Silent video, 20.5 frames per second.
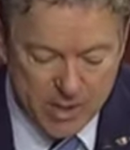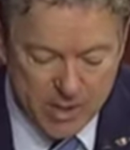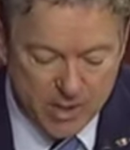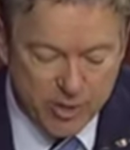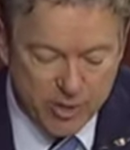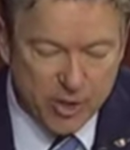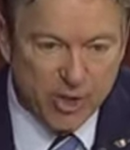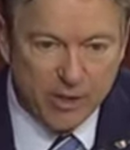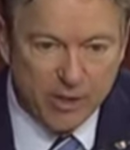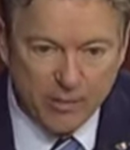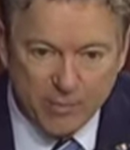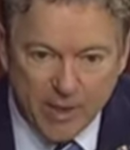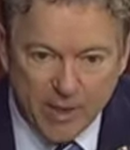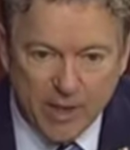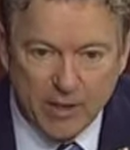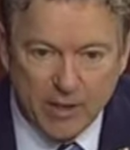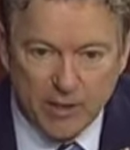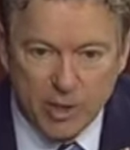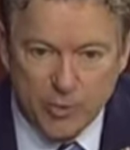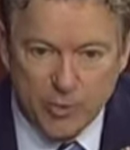She ended up
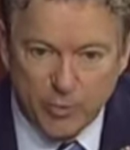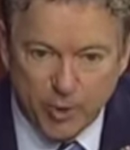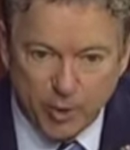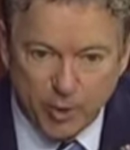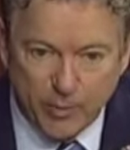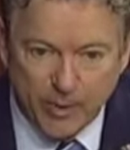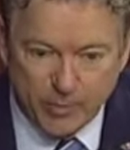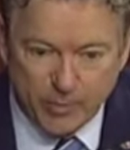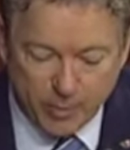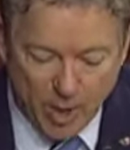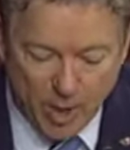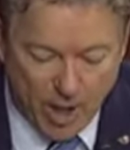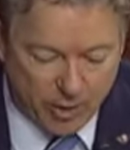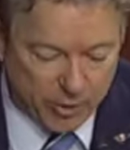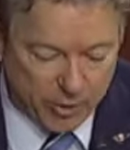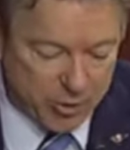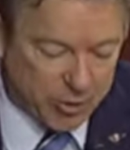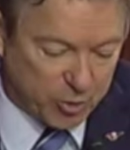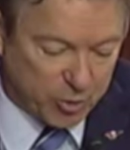getting these puberty blockers,